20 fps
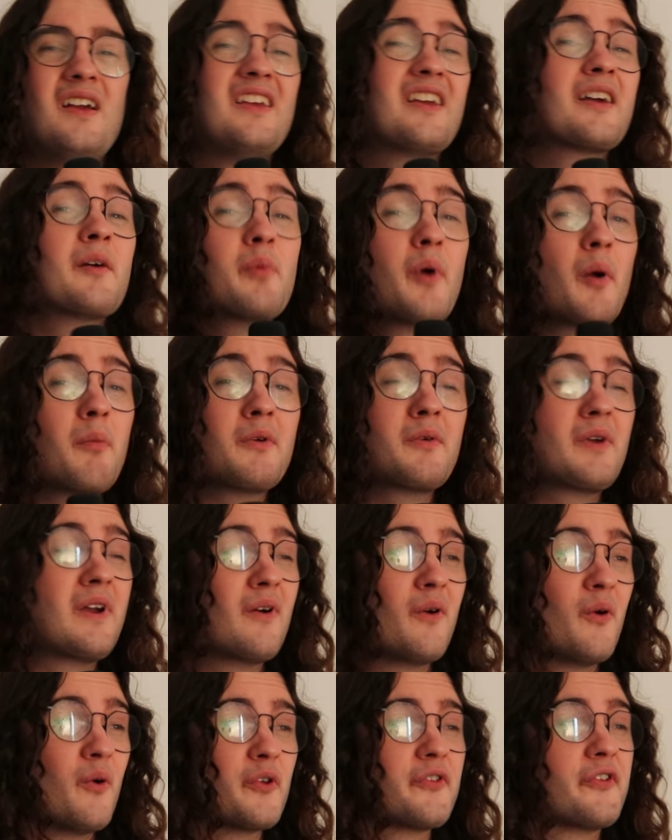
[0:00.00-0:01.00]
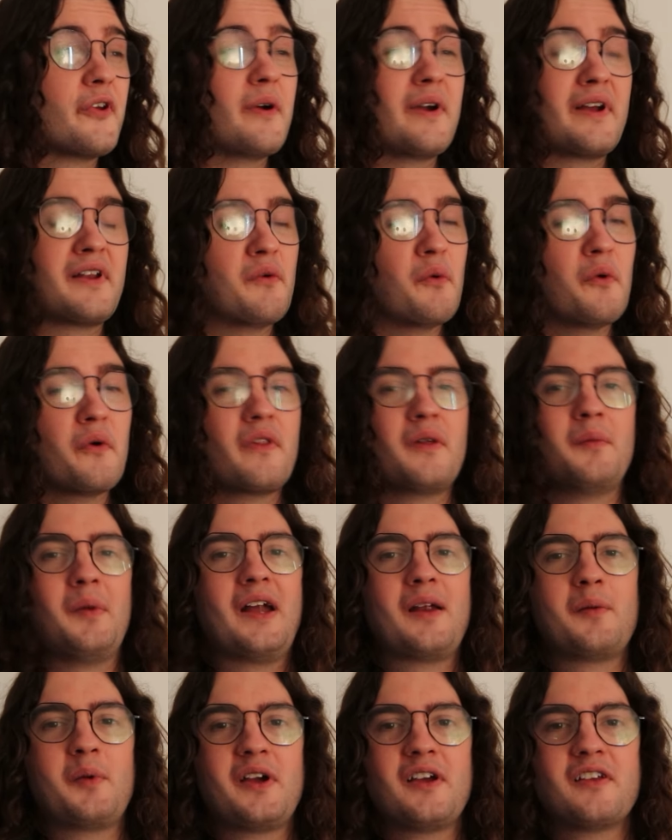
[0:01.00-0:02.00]
You can probably also ignore the
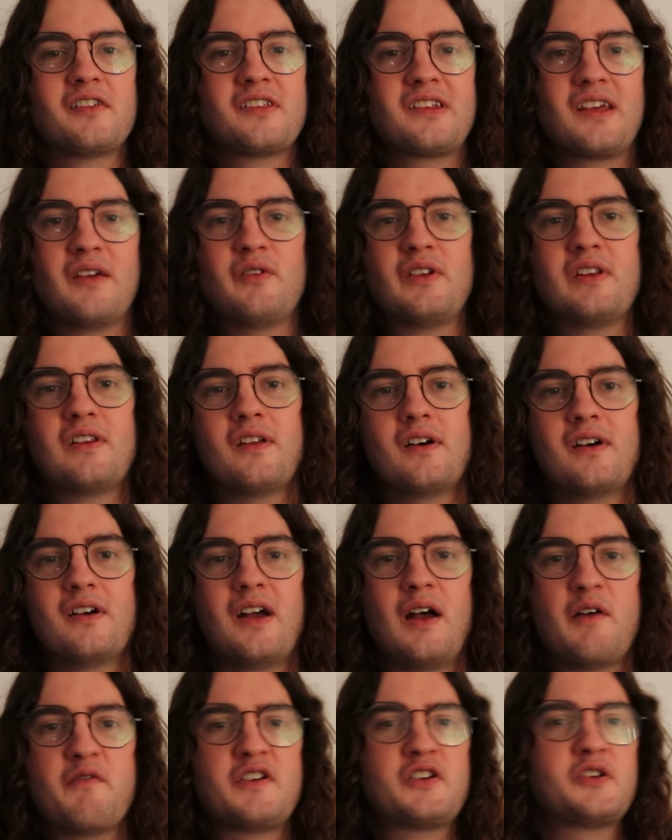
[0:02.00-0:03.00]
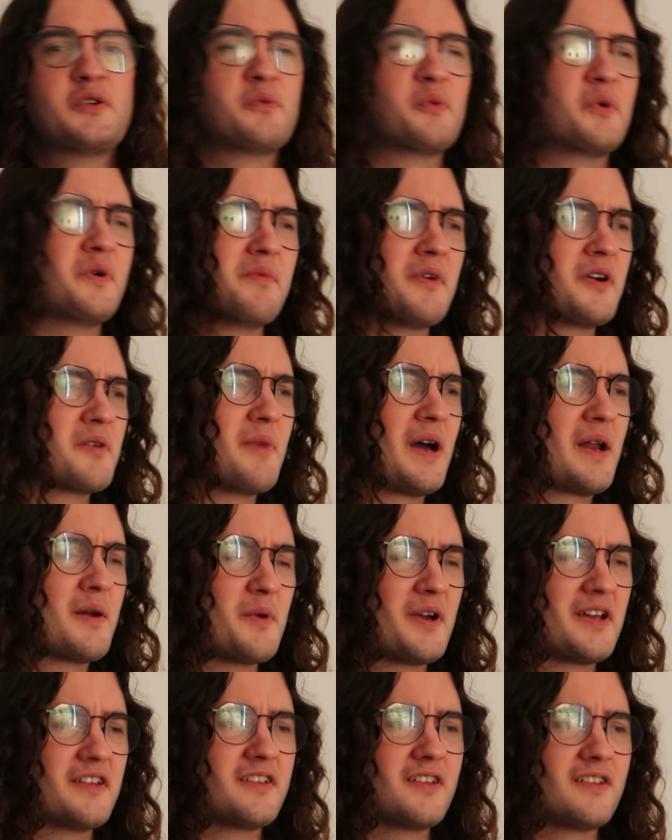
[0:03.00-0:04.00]
mana base, given that efficient Wubog mana
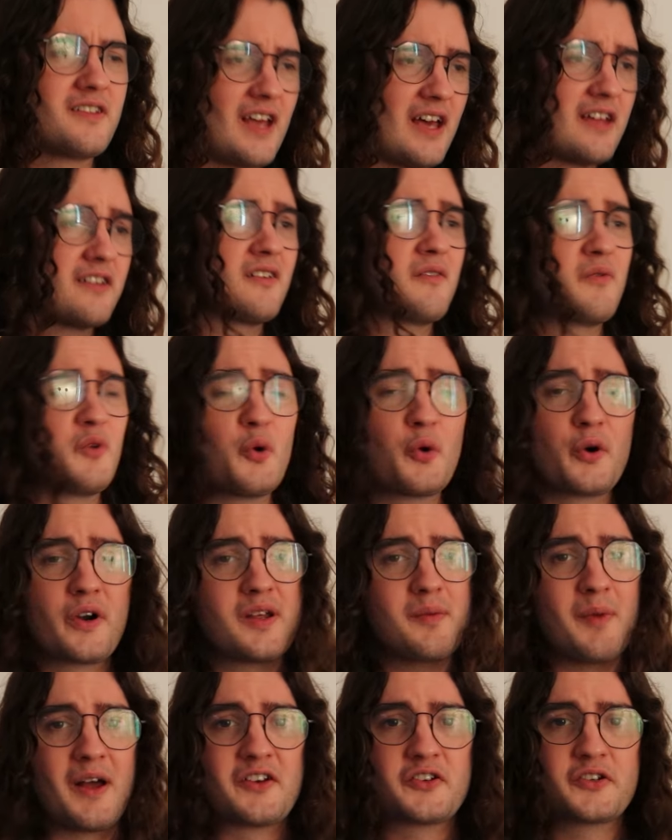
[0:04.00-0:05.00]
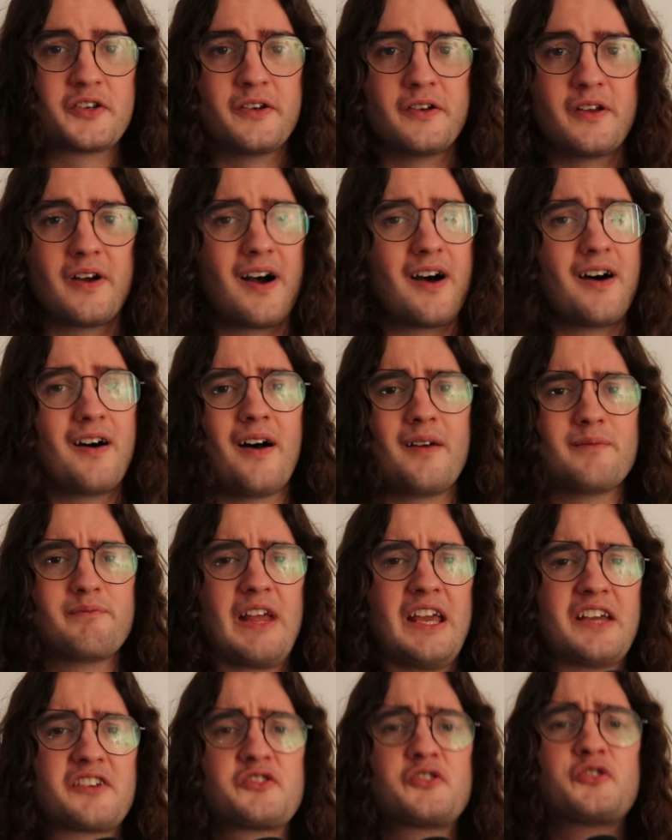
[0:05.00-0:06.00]
bases, as I've already mentioned, are
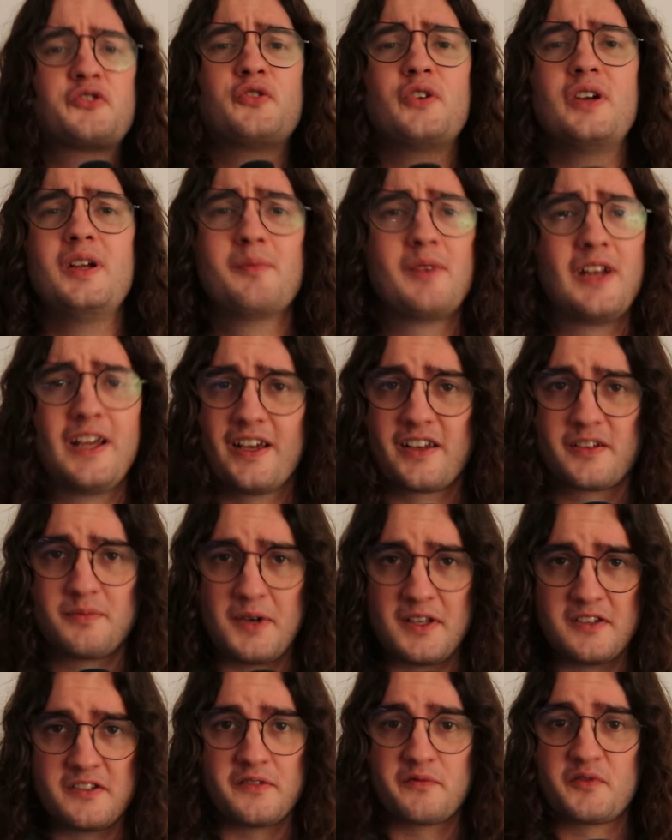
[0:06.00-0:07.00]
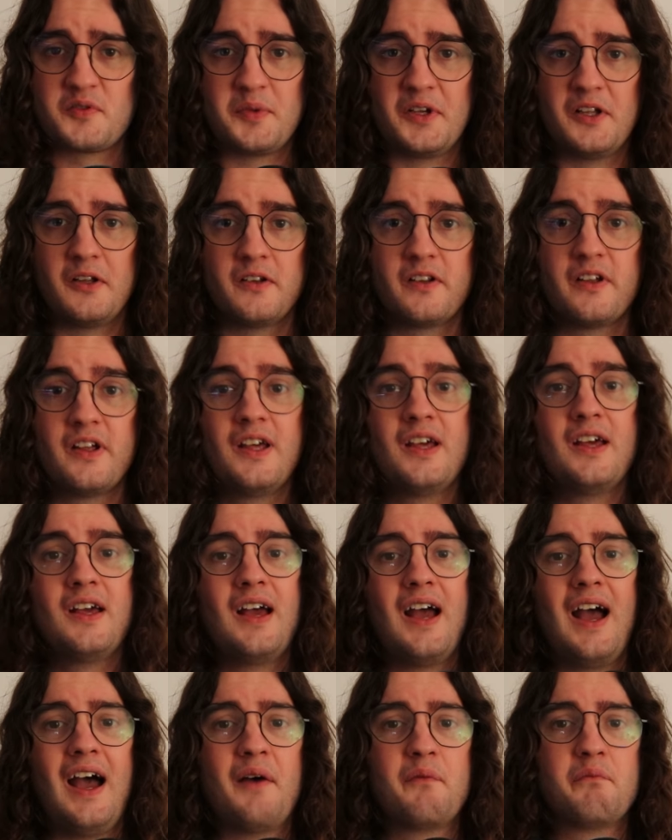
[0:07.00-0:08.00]
extremely expensive to build,
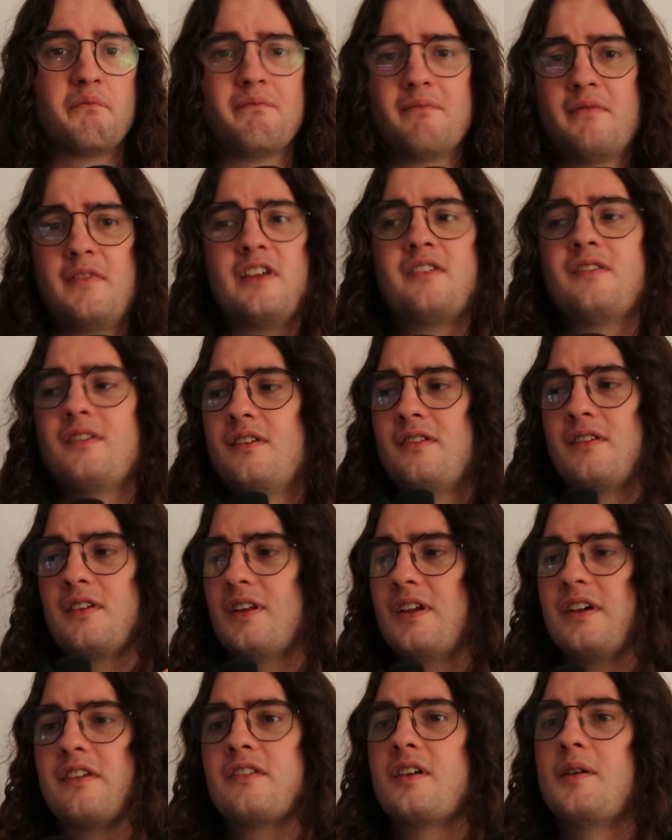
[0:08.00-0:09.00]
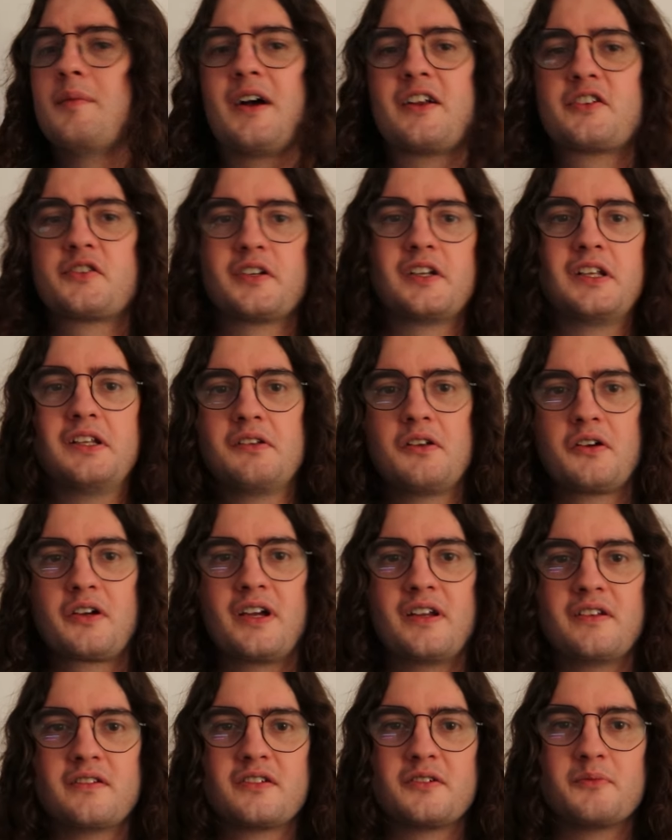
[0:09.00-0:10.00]
and this is a list I'm actually
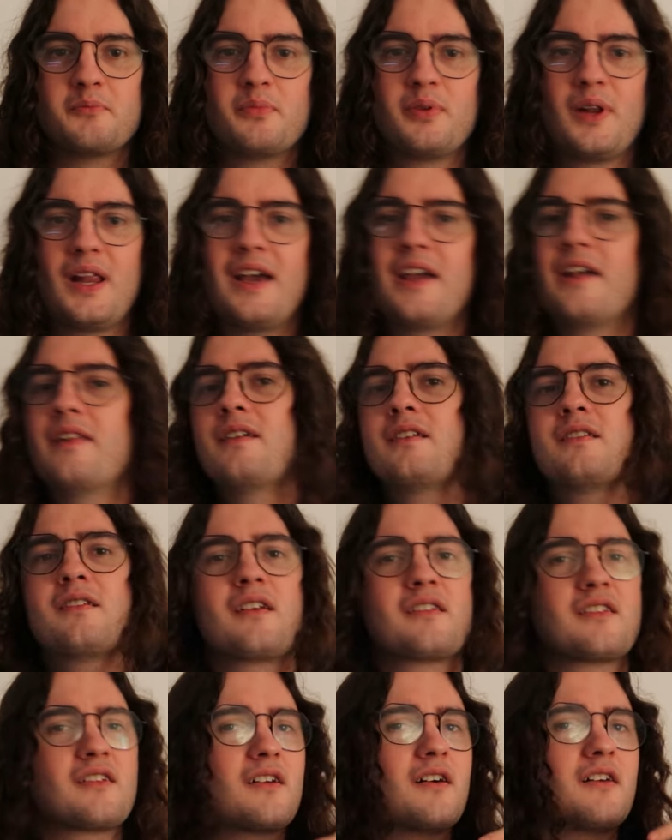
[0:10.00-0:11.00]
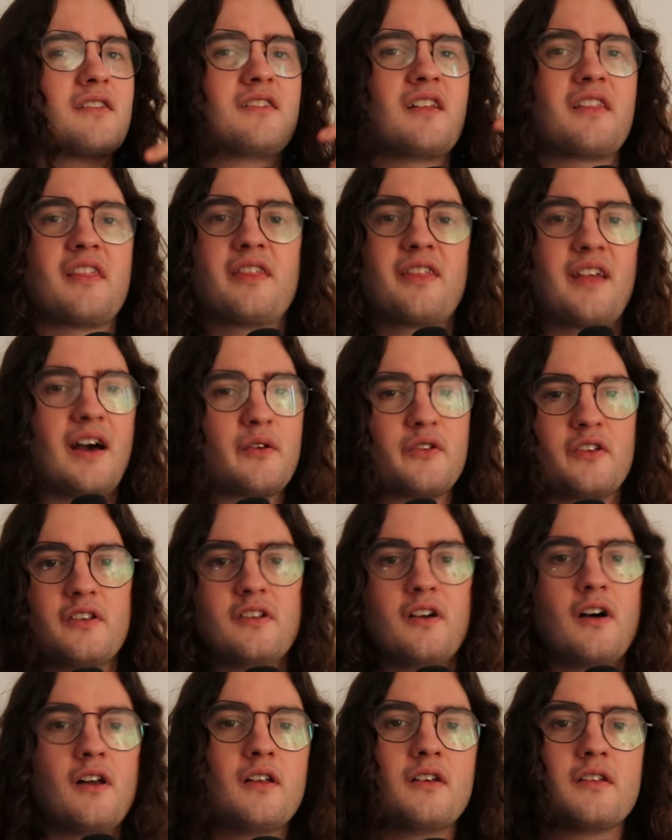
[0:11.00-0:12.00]
looking to play that doesn't cost
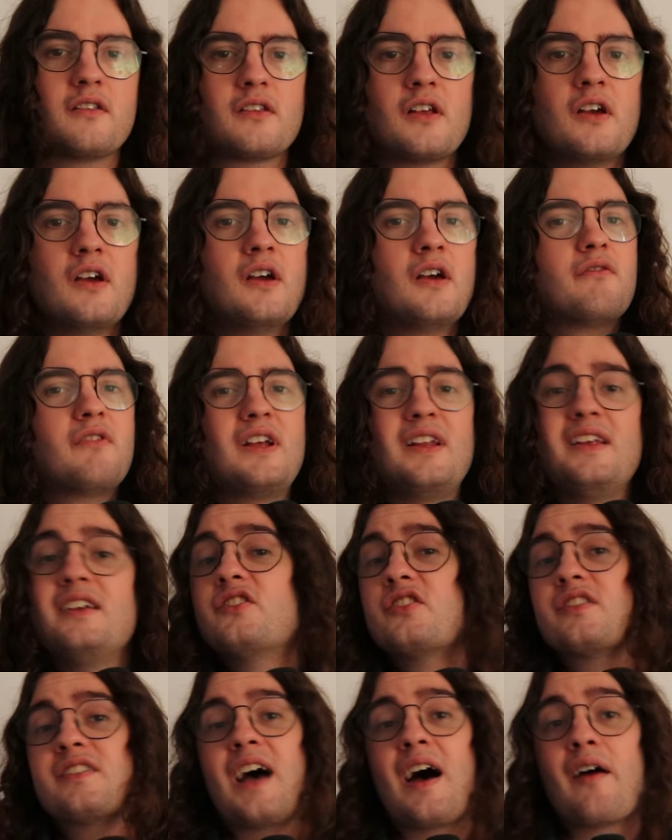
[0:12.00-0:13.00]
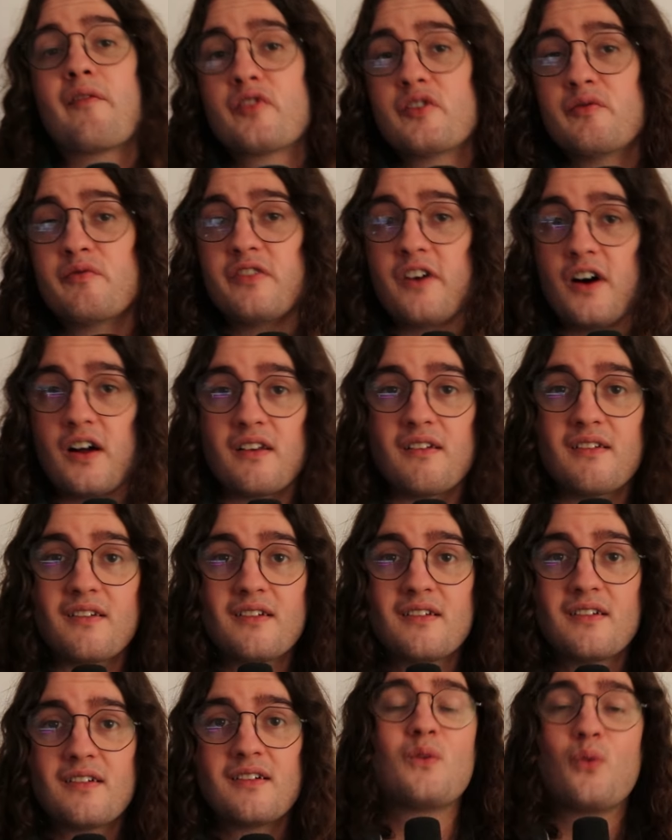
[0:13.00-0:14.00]
$1,000, really just to have some fun.
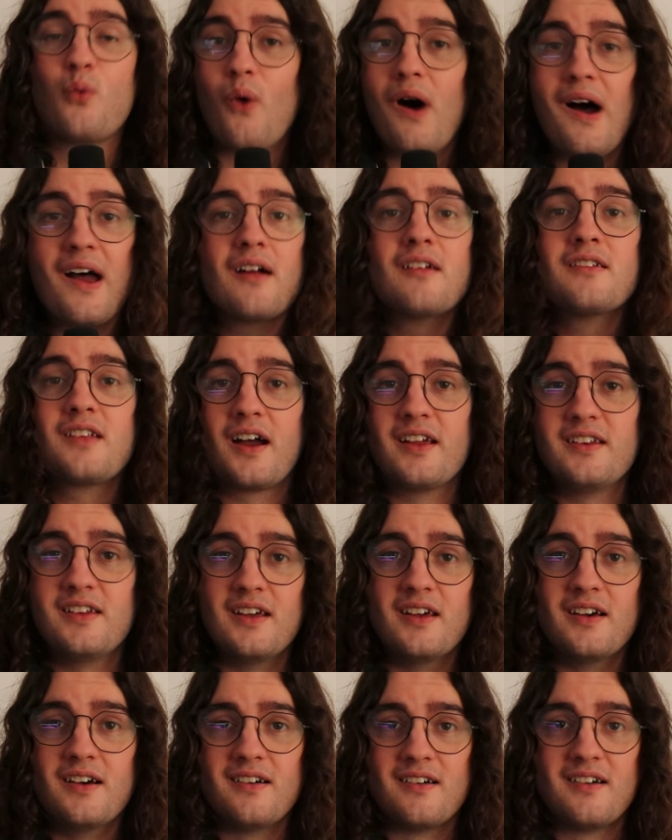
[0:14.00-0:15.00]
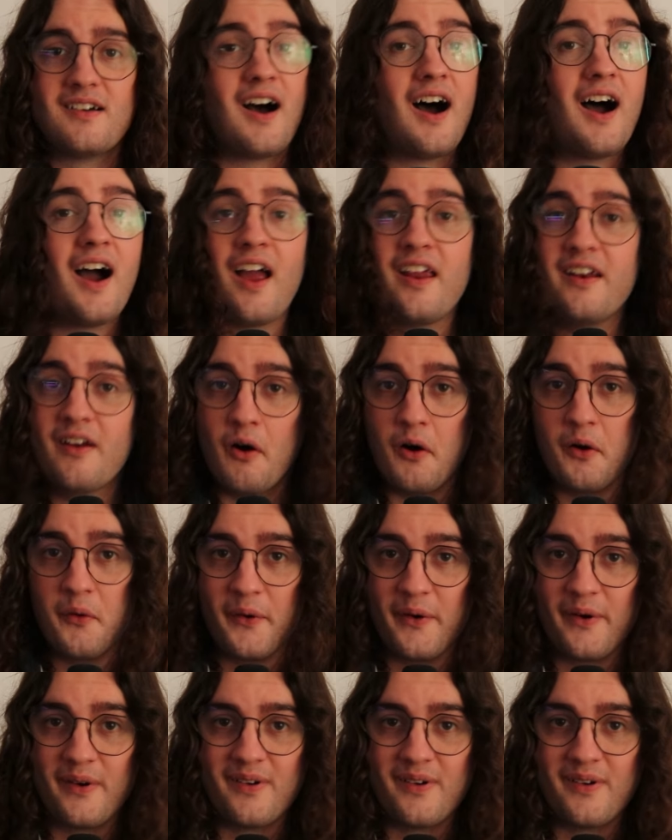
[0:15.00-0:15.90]
Wild idea, I know.